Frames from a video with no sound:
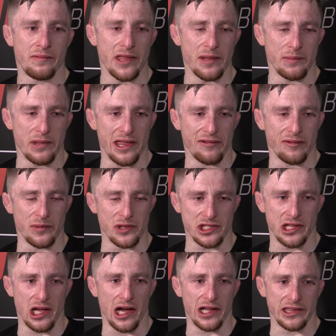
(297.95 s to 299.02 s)
They've been there from the
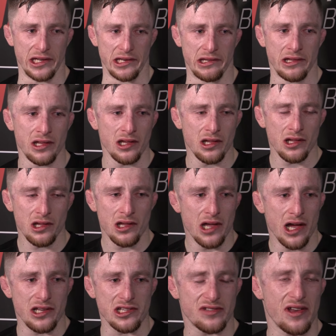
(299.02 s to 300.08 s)
start, and
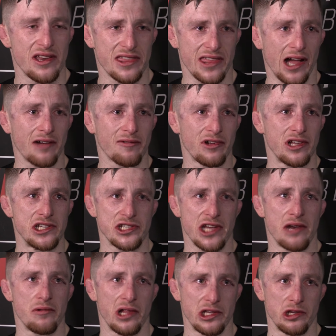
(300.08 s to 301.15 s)
I'm just very thankful in
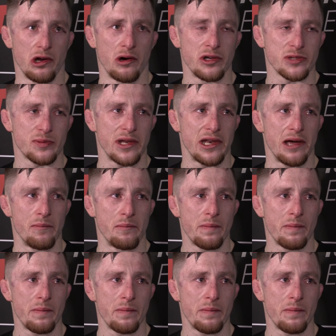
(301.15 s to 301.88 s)
general, you know. It's been